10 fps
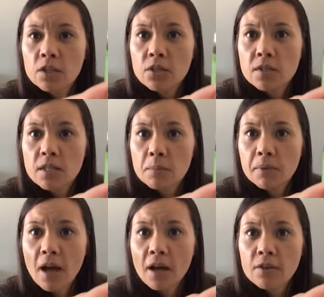Do you see the
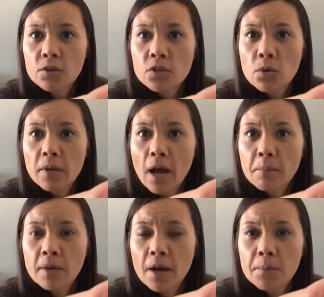black? There's no
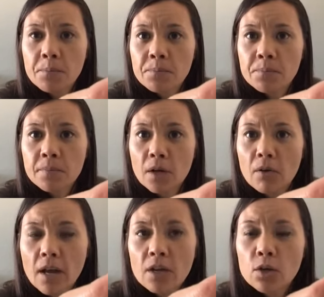gap now. All
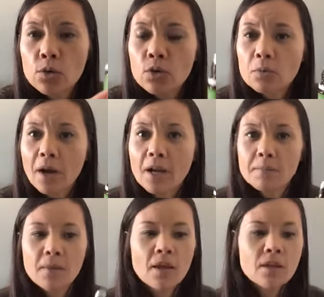right, cool, right?
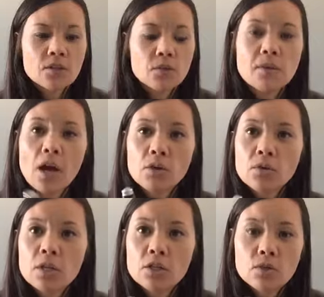So now you
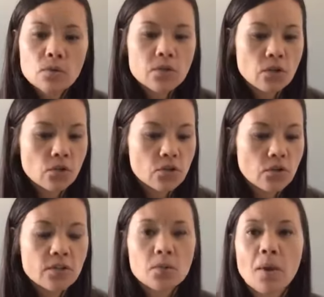can use your
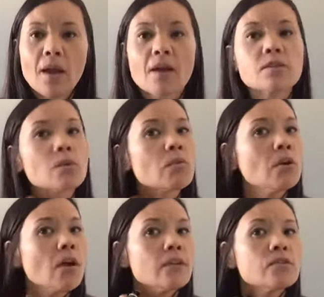Stress Away as a
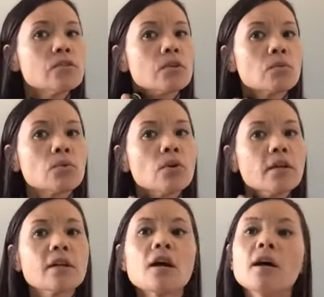roll-on. So you can roll
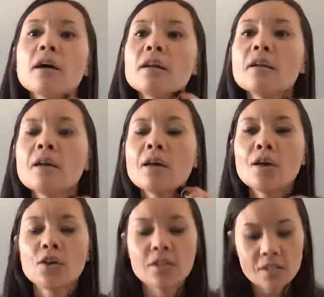it on,
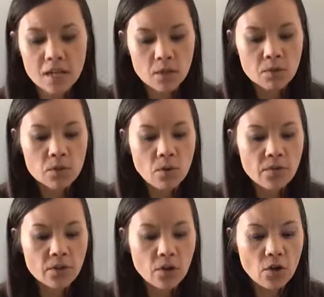you can take it with you on
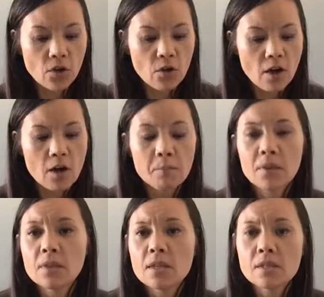the go,
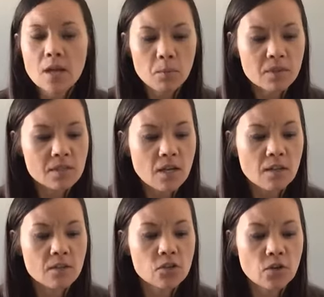but this, I would say
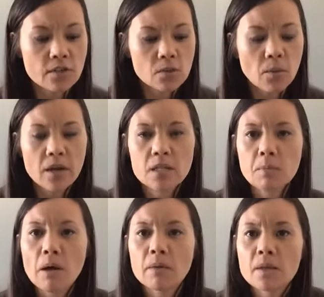the Stress Away is
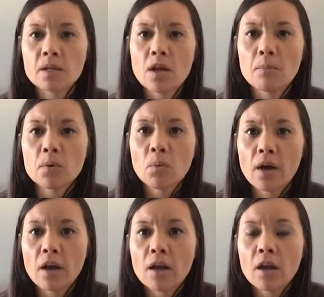probably the
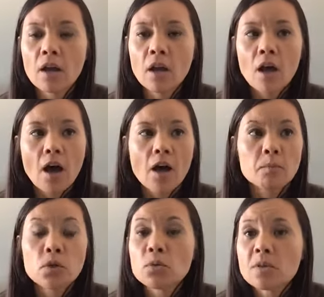
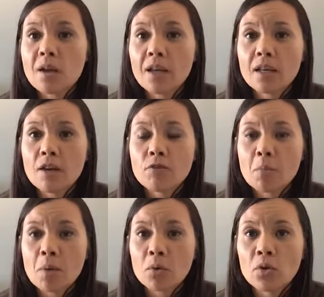#1 use that I get for
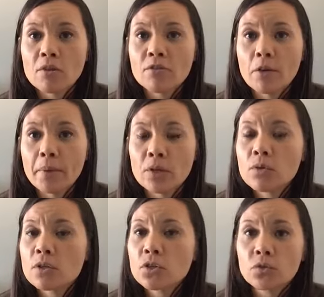my roll-on fitment. You
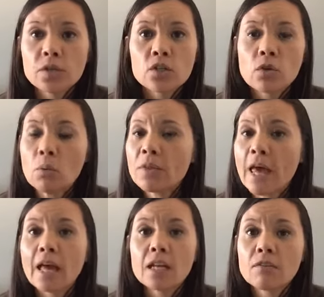could certainly do it with
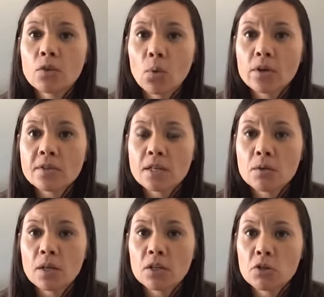any of the oils that you
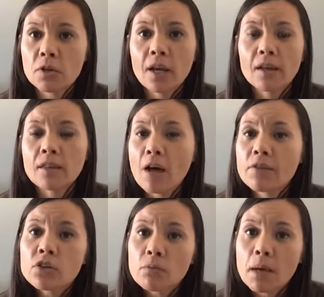get in your kit.
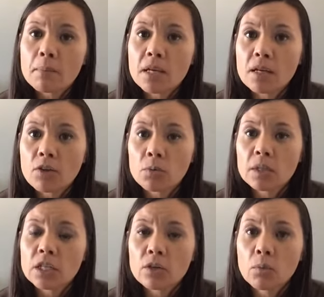Lavender might be another
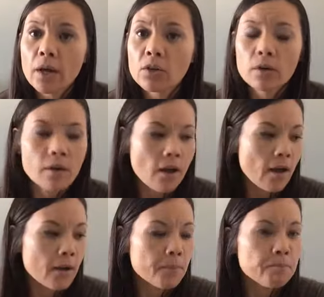really good
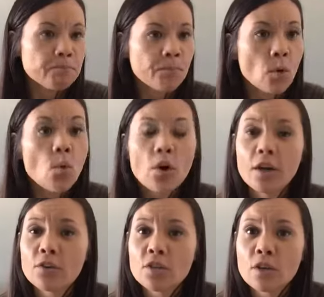one. Or
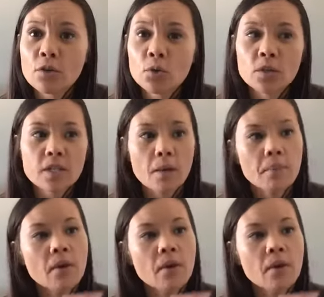here's another cool tip.